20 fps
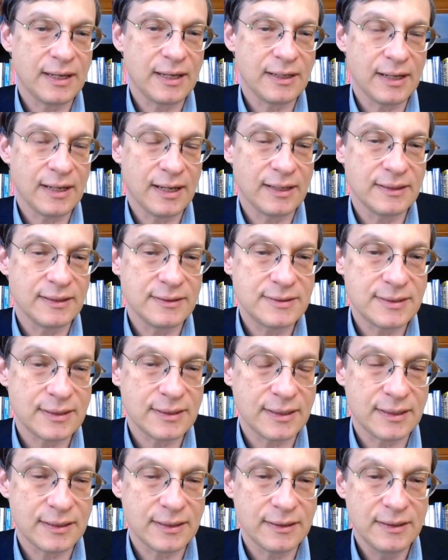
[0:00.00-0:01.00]
and
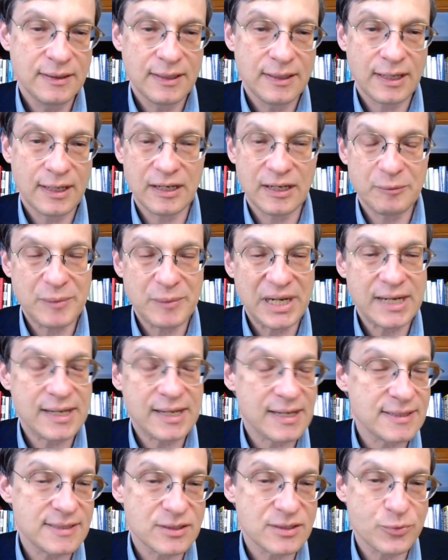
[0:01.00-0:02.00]
in
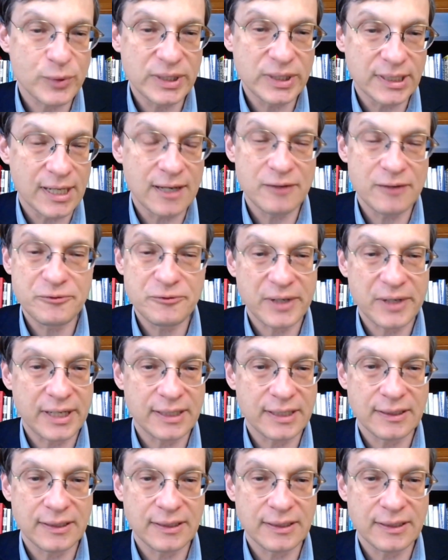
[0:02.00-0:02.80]
many cases we love,